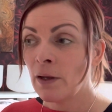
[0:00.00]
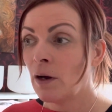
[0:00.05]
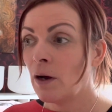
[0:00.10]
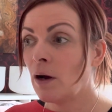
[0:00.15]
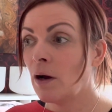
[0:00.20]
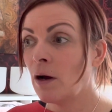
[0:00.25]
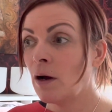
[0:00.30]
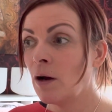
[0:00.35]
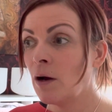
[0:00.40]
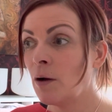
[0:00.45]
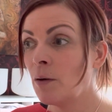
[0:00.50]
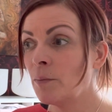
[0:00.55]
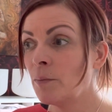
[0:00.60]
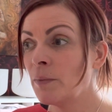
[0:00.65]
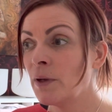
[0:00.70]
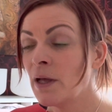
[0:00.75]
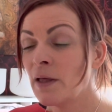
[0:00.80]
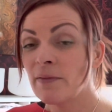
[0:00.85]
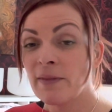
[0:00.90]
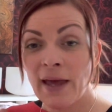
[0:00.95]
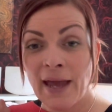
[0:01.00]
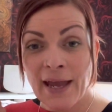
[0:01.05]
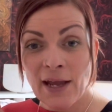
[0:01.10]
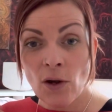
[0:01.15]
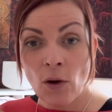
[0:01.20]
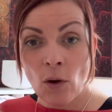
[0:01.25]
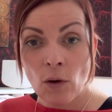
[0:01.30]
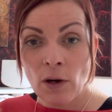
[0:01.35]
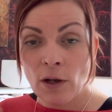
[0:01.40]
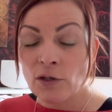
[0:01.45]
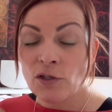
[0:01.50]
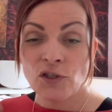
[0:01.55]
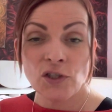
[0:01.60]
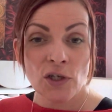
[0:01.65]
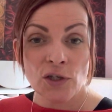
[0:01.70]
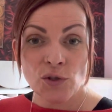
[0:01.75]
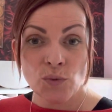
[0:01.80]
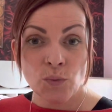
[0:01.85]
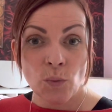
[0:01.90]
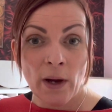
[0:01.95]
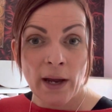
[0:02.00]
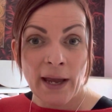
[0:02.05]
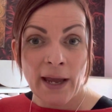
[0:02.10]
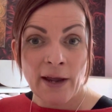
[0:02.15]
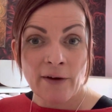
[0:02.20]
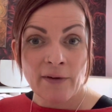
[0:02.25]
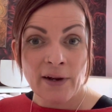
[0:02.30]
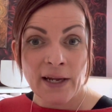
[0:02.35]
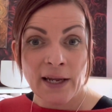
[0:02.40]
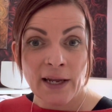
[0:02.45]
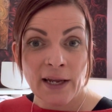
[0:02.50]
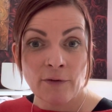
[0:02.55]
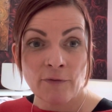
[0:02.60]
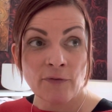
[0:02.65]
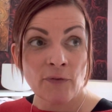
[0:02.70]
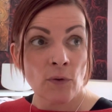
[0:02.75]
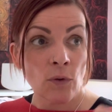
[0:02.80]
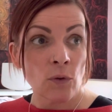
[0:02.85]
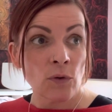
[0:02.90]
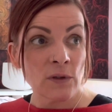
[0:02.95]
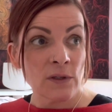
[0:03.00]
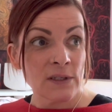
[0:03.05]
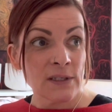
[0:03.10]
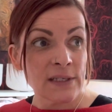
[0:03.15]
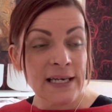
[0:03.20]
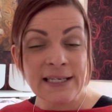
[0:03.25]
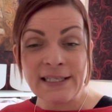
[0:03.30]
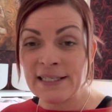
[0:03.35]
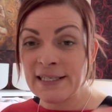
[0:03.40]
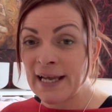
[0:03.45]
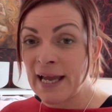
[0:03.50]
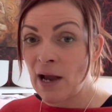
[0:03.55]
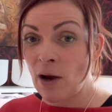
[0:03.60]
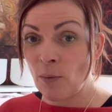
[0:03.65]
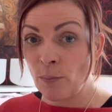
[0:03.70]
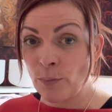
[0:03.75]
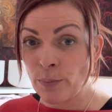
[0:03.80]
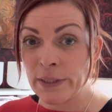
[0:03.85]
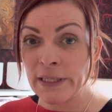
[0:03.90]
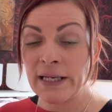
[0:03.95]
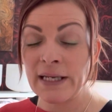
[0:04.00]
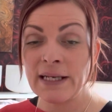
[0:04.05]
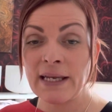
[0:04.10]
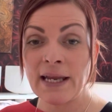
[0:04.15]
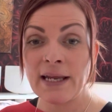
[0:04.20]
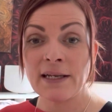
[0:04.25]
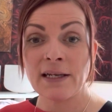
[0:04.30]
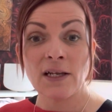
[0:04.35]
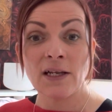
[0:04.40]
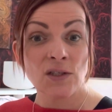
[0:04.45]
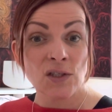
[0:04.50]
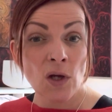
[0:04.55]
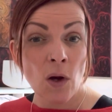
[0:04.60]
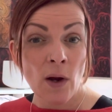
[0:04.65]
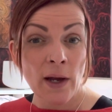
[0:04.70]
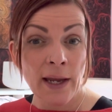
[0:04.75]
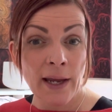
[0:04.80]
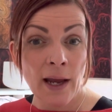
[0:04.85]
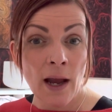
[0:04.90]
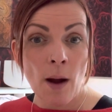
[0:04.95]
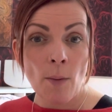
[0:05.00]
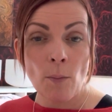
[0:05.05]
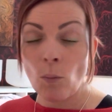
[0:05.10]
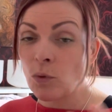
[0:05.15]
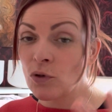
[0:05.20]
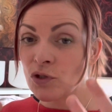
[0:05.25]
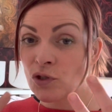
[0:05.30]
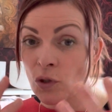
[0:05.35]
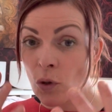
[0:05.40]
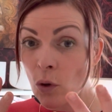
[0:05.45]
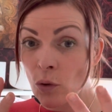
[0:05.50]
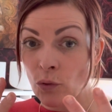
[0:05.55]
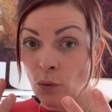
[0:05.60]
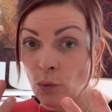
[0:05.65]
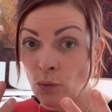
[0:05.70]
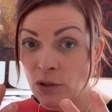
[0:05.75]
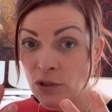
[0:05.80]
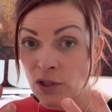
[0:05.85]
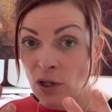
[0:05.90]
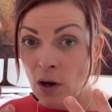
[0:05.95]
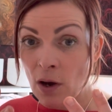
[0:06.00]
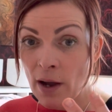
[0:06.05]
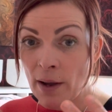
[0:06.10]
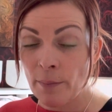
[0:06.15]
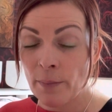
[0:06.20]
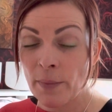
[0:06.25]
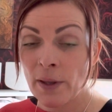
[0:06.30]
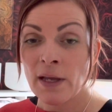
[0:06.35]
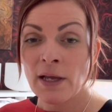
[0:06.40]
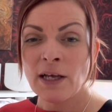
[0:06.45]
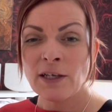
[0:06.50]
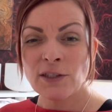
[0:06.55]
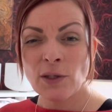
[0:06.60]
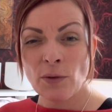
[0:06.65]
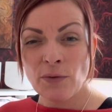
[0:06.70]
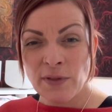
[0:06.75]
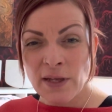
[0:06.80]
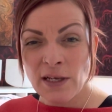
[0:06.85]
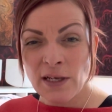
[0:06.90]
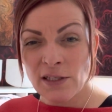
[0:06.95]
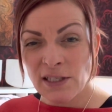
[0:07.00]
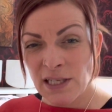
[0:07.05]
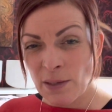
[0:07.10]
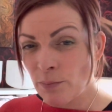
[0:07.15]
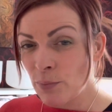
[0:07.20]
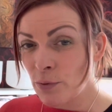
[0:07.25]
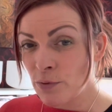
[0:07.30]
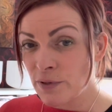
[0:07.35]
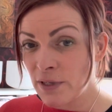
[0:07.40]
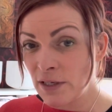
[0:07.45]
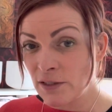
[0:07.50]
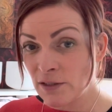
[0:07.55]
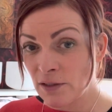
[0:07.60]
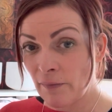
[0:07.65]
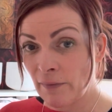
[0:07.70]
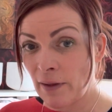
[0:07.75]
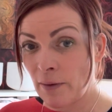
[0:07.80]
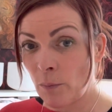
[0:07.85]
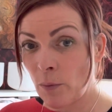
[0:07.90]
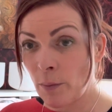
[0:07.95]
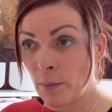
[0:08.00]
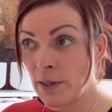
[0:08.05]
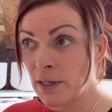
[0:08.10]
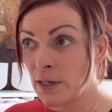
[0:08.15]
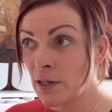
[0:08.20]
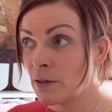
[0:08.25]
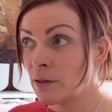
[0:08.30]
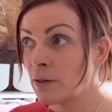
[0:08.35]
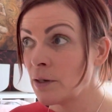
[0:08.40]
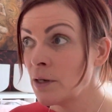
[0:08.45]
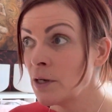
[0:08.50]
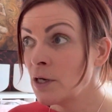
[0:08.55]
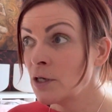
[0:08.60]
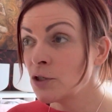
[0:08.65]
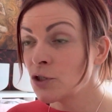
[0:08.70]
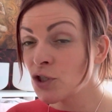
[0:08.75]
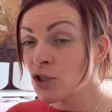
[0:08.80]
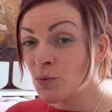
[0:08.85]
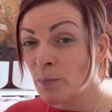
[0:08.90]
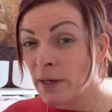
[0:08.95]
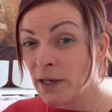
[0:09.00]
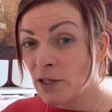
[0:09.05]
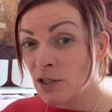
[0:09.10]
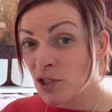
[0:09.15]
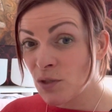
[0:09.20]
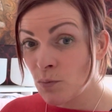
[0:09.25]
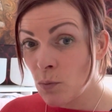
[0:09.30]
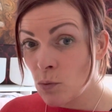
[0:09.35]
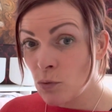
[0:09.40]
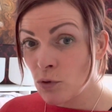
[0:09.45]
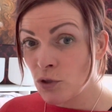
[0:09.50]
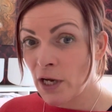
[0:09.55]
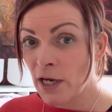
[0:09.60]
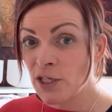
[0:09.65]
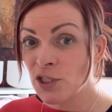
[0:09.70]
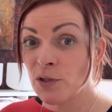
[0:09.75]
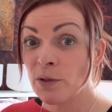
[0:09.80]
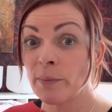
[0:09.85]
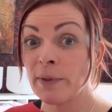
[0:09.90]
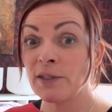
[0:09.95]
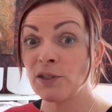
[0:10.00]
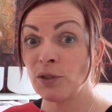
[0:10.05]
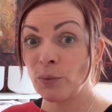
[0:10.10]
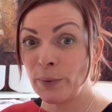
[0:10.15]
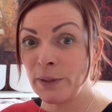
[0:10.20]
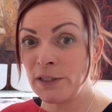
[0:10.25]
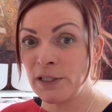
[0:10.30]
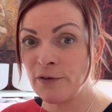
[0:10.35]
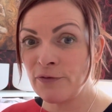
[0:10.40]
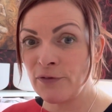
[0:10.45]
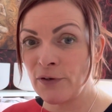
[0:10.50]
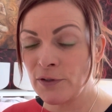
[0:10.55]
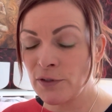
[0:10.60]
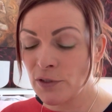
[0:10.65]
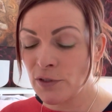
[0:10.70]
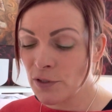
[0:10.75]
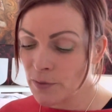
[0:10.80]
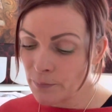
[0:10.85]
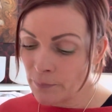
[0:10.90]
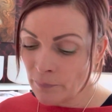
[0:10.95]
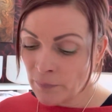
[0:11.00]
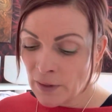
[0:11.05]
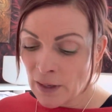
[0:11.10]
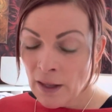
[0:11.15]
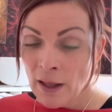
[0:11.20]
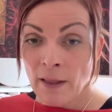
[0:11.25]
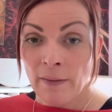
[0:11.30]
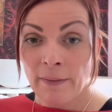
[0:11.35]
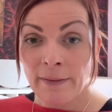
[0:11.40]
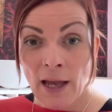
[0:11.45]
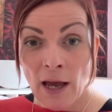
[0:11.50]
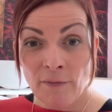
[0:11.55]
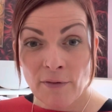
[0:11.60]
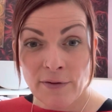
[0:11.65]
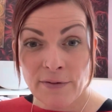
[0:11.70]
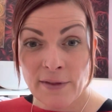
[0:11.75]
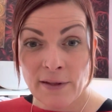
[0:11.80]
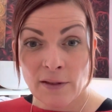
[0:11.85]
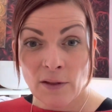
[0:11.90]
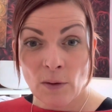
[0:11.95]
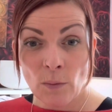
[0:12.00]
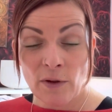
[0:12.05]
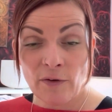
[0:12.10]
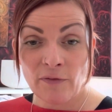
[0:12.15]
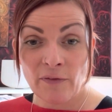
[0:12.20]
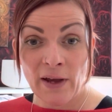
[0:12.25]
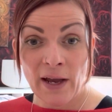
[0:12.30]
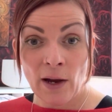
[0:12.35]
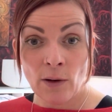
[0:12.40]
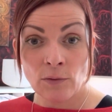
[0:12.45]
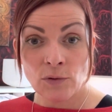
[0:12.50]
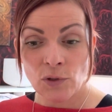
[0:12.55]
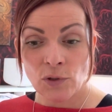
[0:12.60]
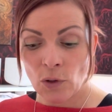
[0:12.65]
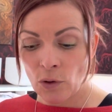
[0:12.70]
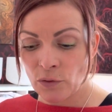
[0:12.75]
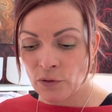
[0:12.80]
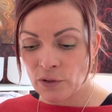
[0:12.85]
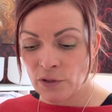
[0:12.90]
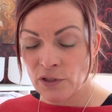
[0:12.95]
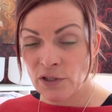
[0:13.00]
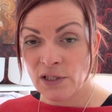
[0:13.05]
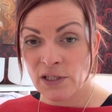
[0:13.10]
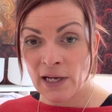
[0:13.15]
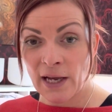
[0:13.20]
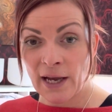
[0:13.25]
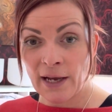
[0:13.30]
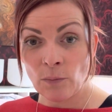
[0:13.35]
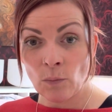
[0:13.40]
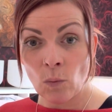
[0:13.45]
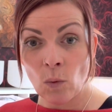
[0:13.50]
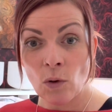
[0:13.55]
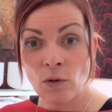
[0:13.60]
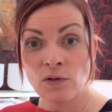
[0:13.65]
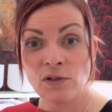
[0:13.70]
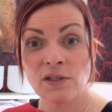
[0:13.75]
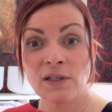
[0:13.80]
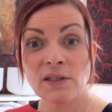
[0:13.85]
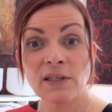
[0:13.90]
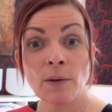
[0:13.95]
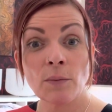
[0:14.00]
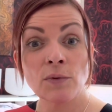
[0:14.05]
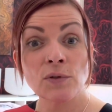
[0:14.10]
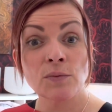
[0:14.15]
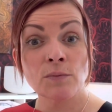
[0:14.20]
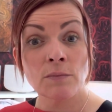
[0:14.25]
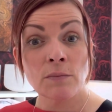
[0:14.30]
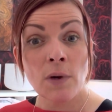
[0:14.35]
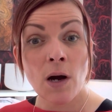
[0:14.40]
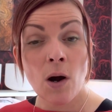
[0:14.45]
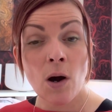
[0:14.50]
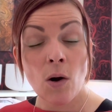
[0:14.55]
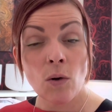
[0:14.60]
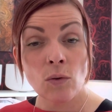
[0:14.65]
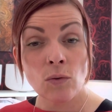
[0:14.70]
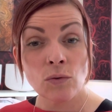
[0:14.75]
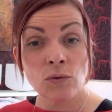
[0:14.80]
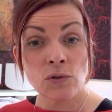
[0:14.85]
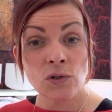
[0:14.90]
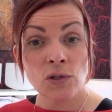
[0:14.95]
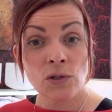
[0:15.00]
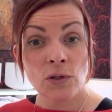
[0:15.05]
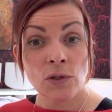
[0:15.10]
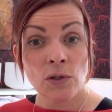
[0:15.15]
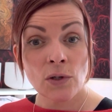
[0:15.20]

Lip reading: The head collar just wearing for leading out, bringing in and tying up wasn't on all the time. So simple things like that, where we can just make a small change that makes a big difference. The other thing that we found on the scan was that there was mold